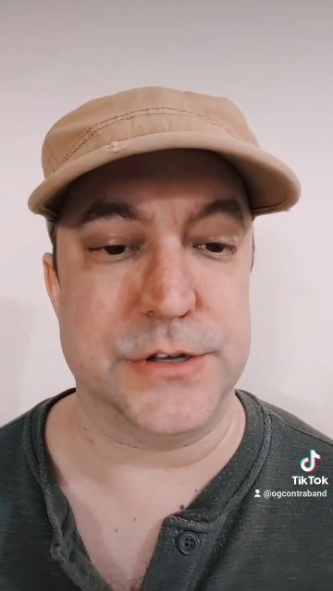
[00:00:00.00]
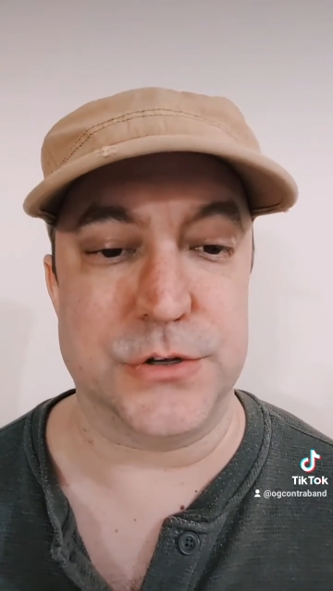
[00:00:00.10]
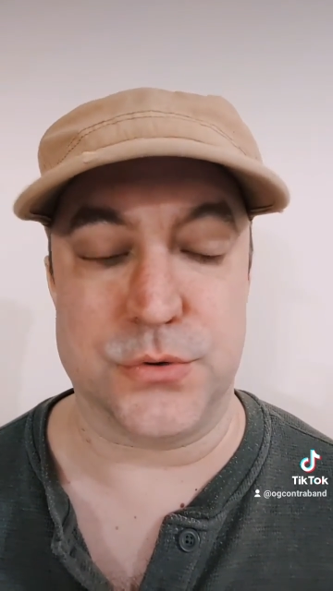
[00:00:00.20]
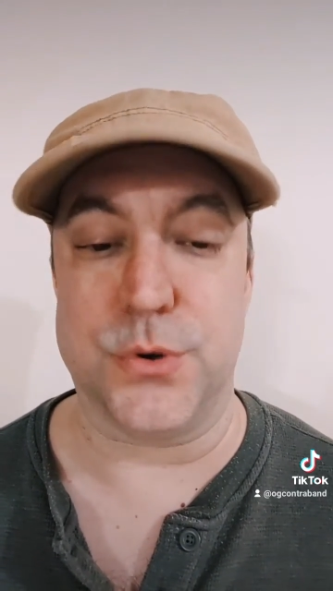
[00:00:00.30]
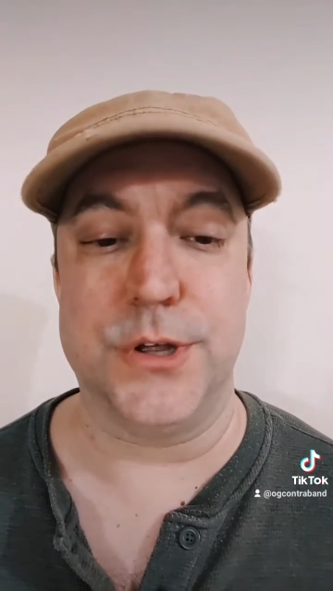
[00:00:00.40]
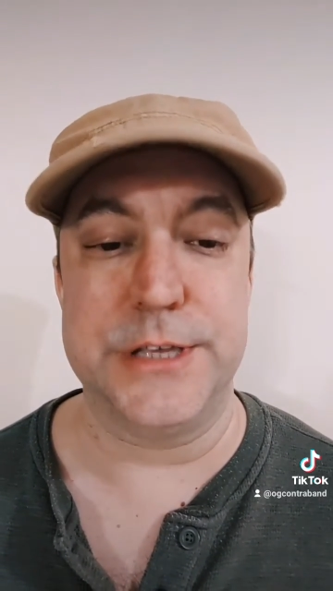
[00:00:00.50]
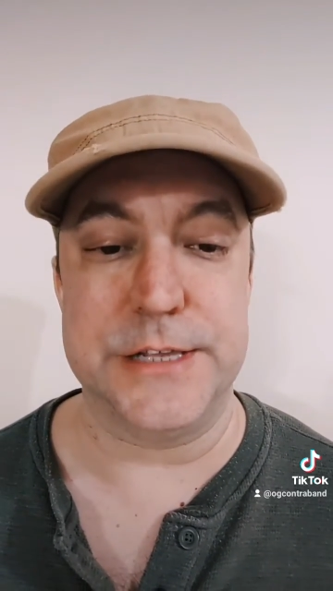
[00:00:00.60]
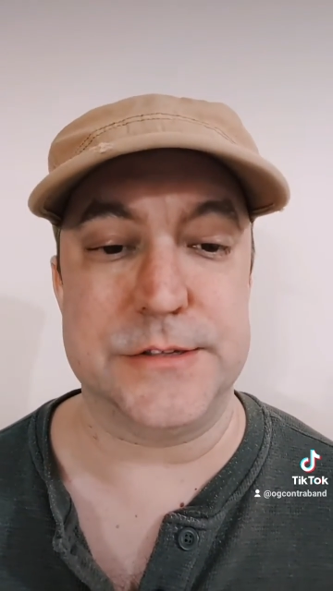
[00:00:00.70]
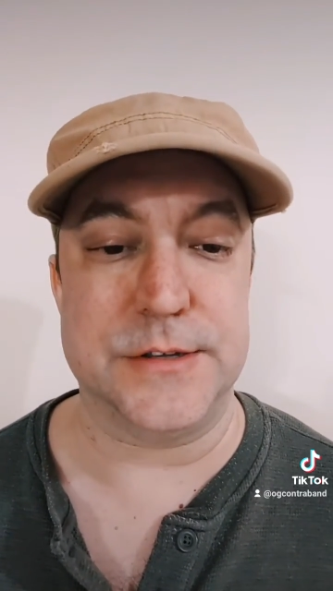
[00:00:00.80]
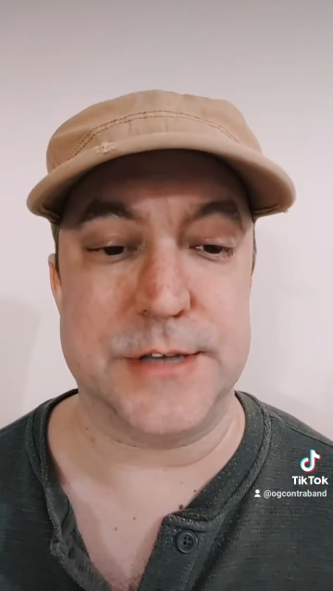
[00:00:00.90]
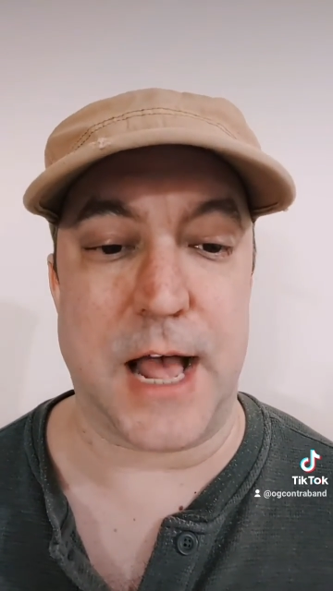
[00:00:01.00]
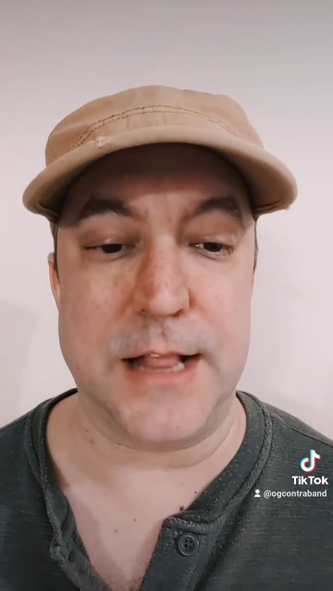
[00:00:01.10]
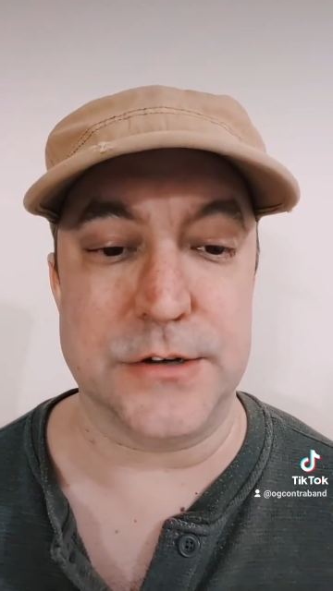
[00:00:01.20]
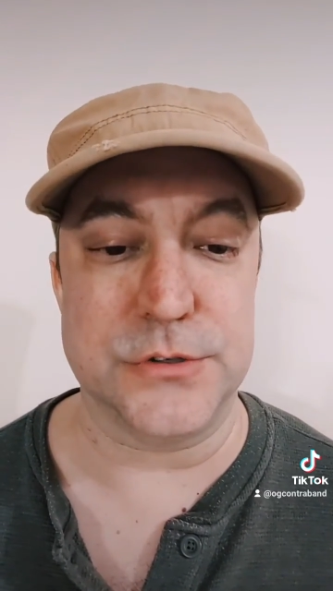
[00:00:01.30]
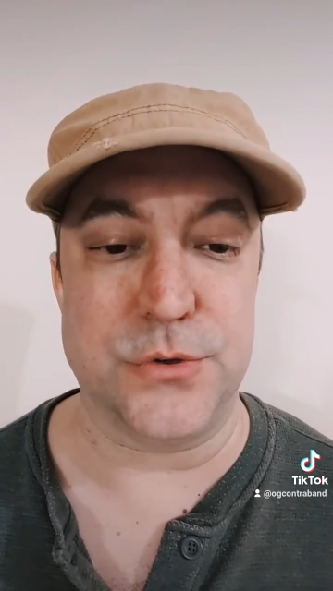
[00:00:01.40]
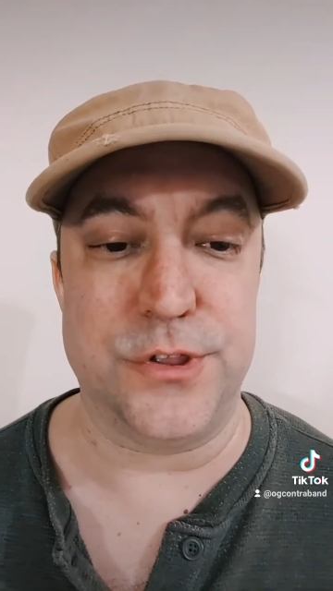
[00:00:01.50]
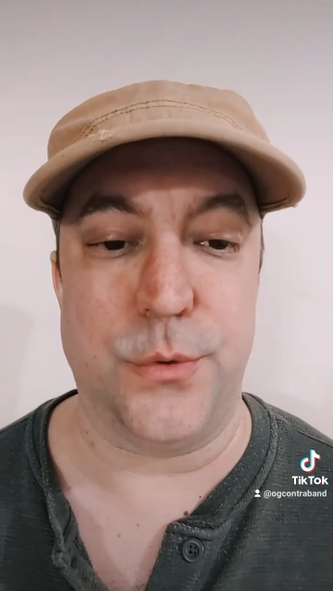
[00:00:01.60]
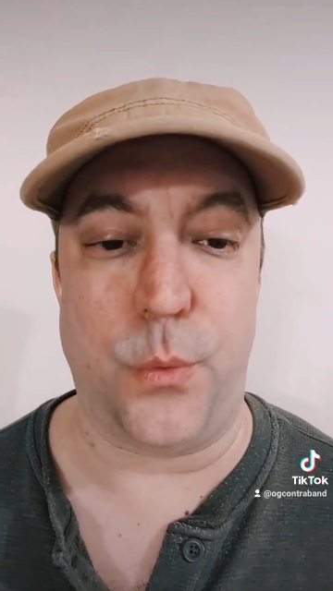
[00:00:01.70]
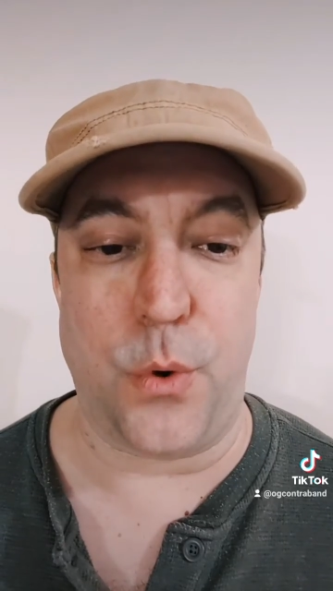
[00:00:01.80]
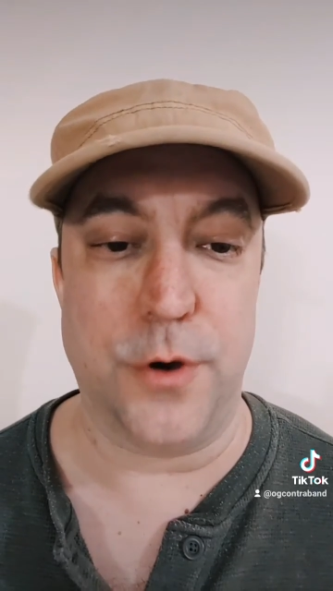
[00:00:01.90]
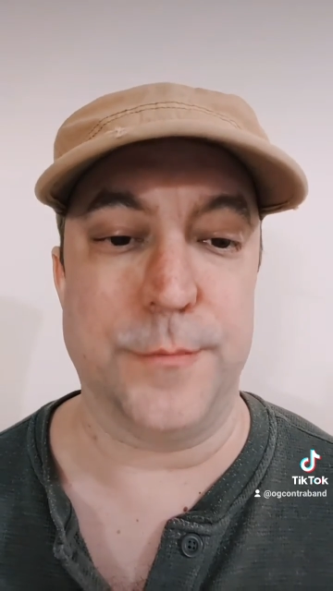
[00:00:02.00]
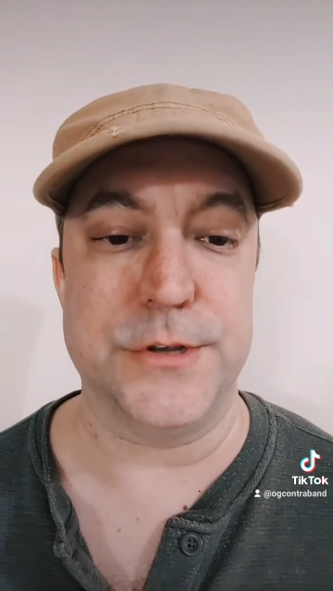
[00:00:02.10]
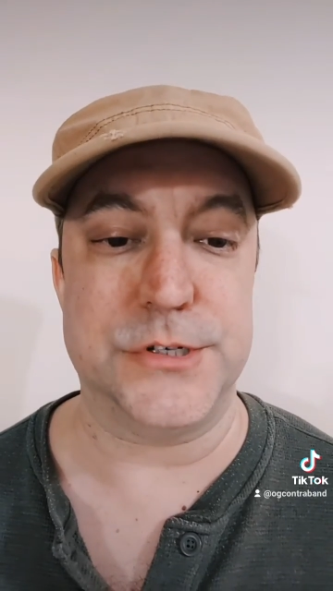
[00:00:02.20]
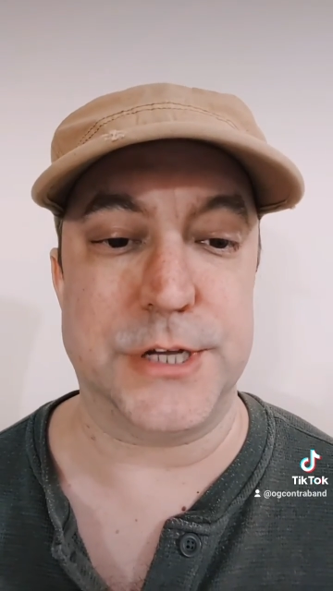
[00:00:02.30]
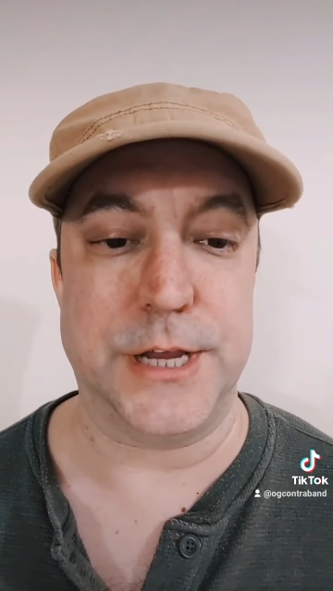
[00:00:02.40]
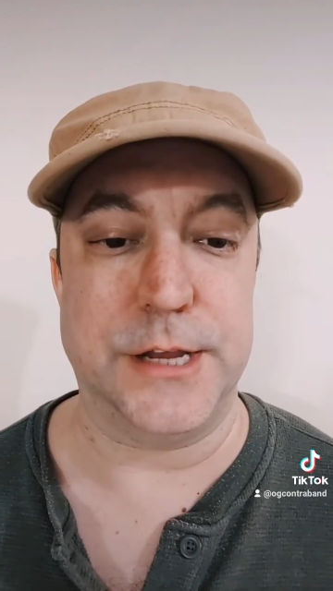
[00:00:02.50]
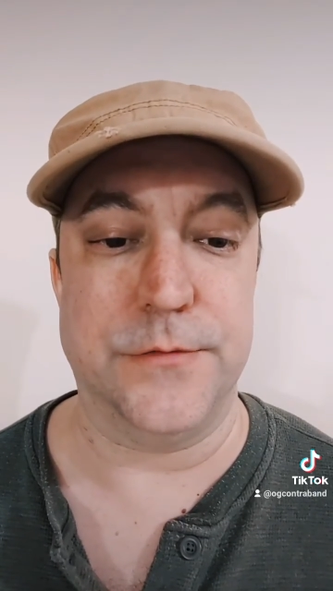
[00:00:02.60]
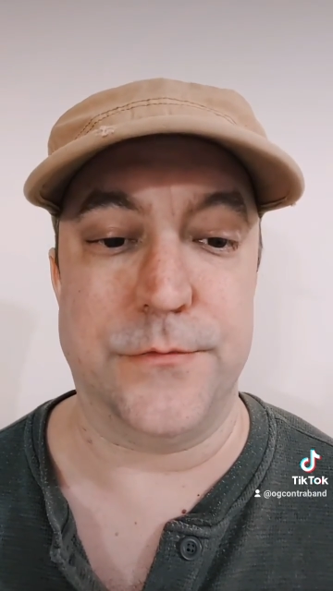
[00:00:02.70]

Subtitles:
and trillions of dollars on the war machine,